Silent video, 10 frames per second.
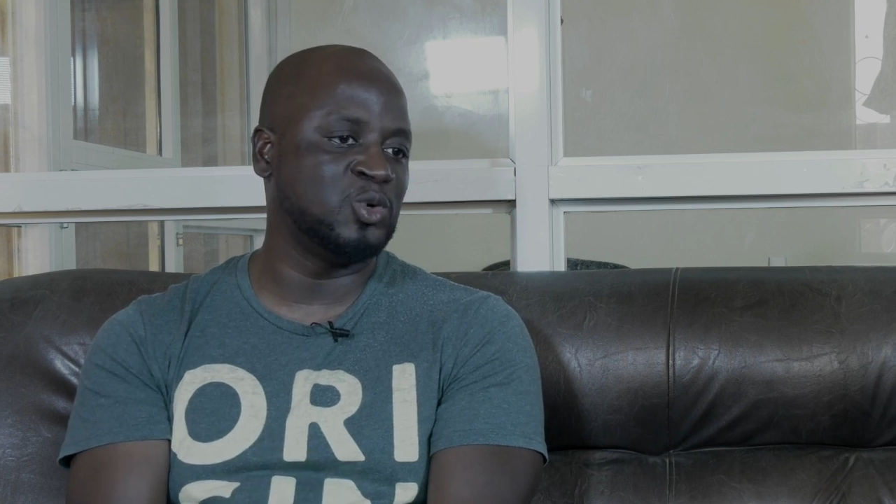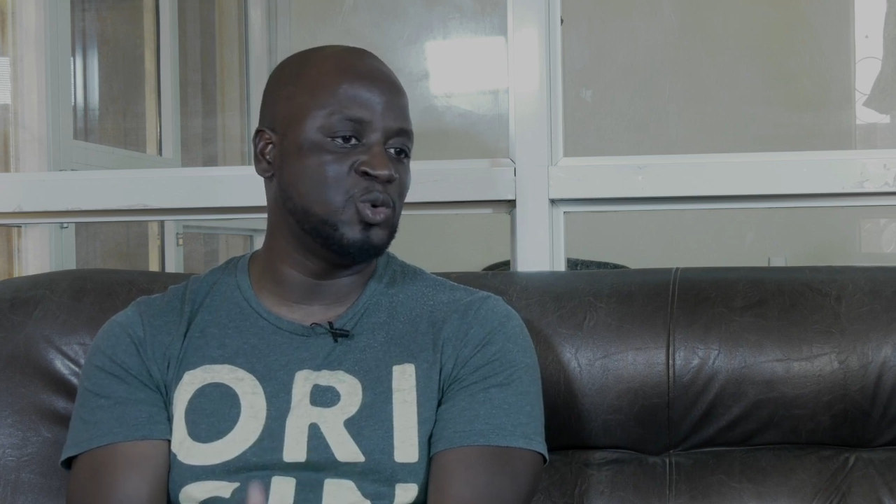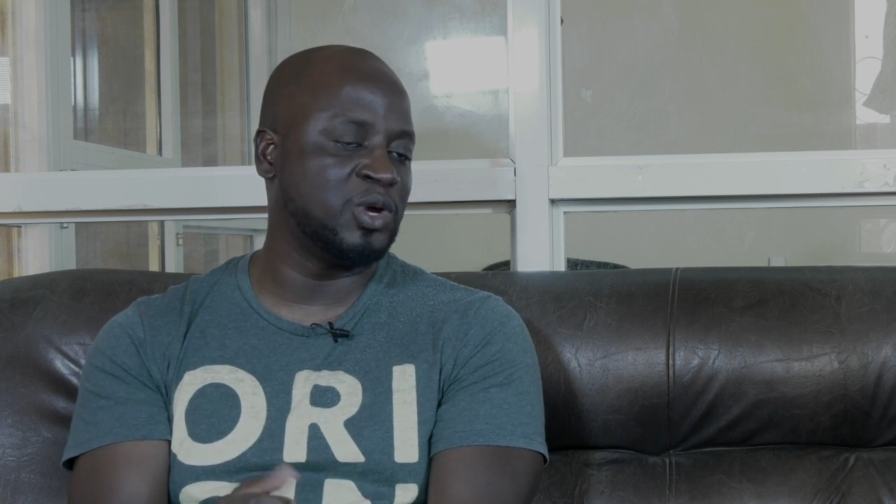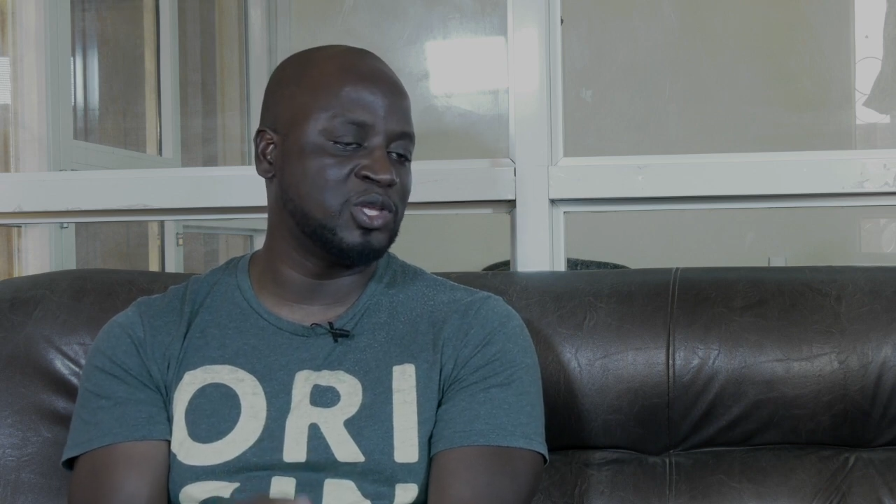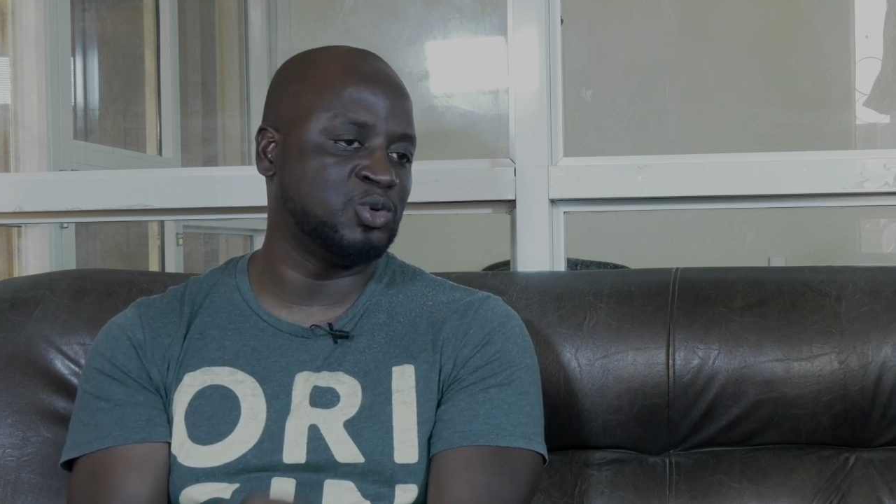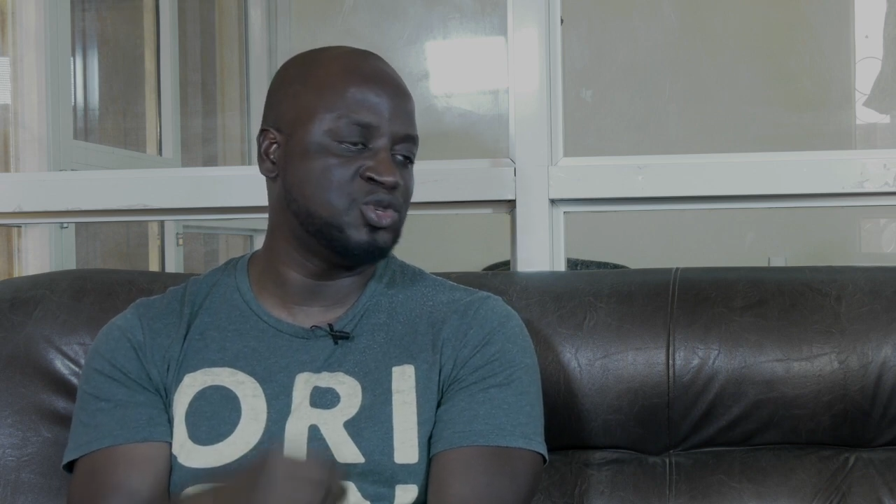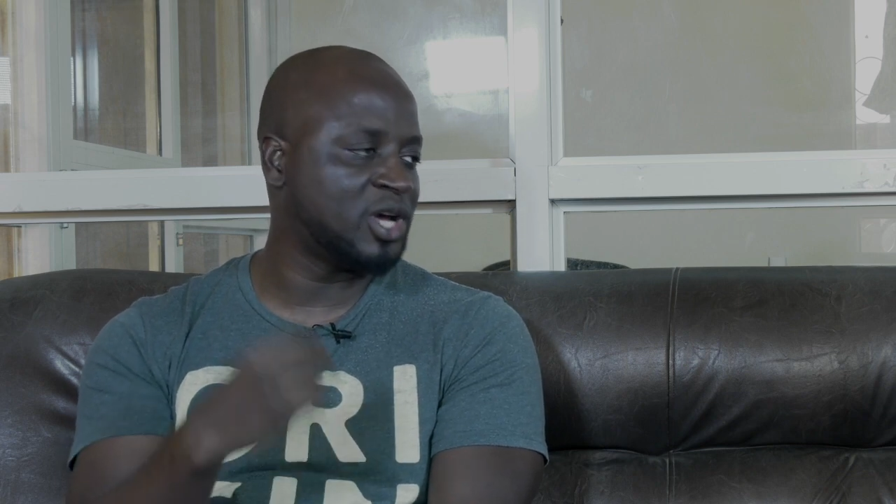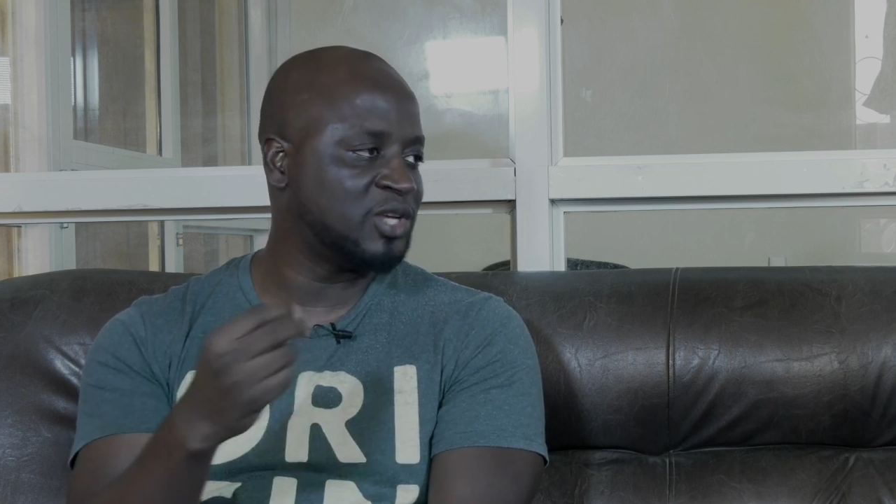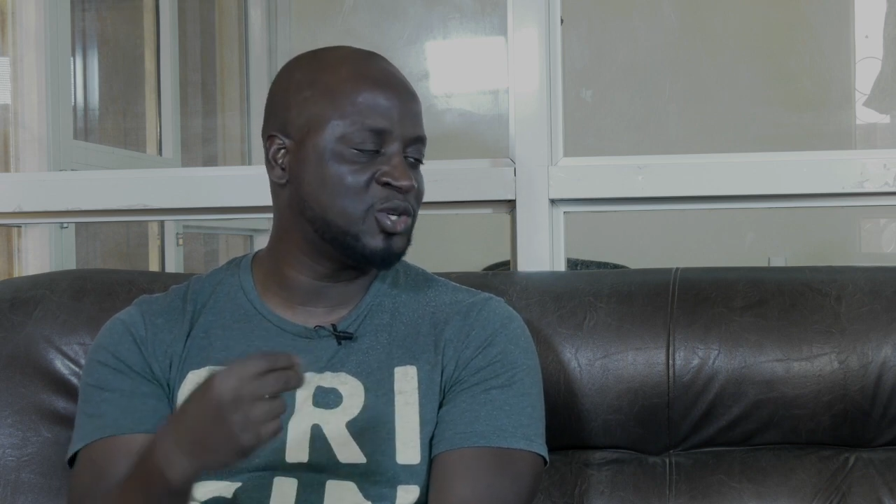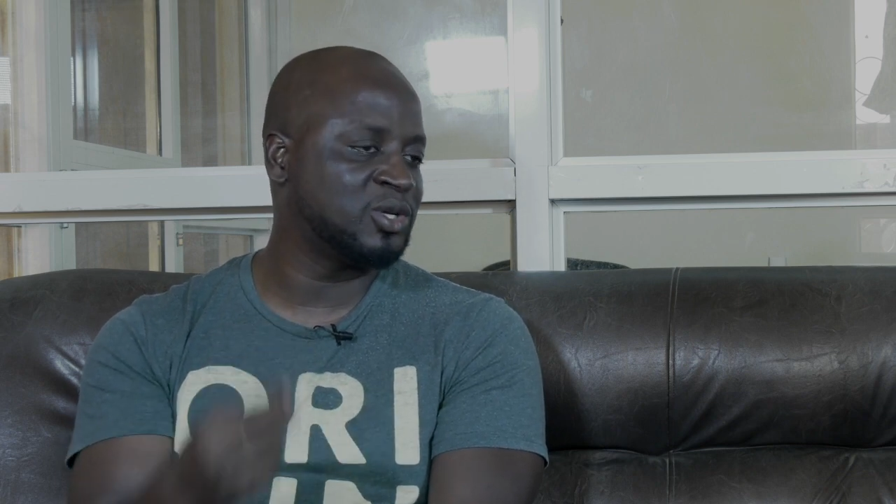too quick to
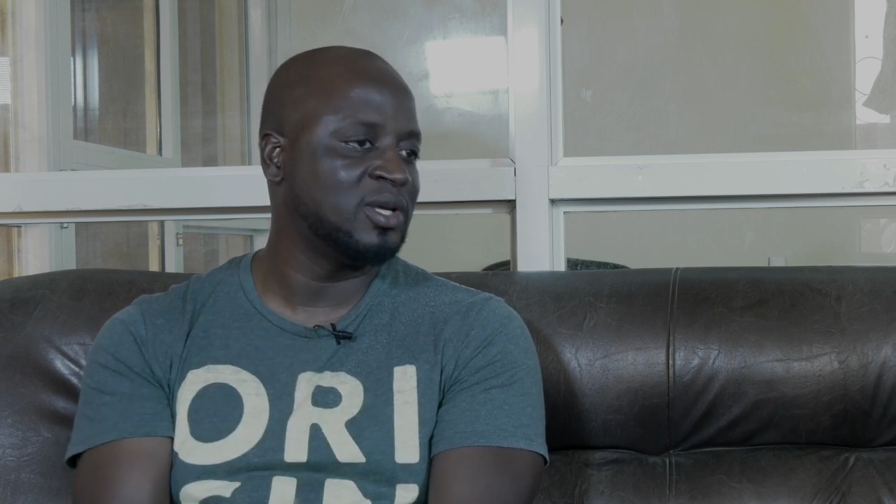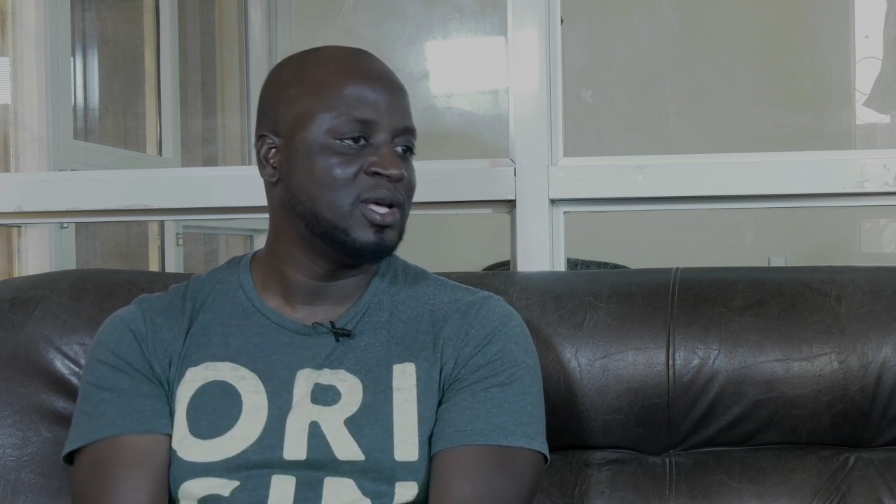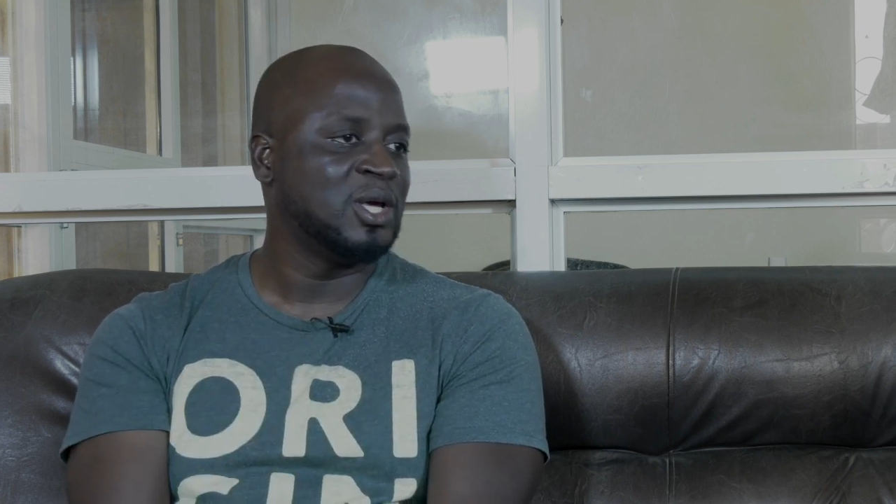judge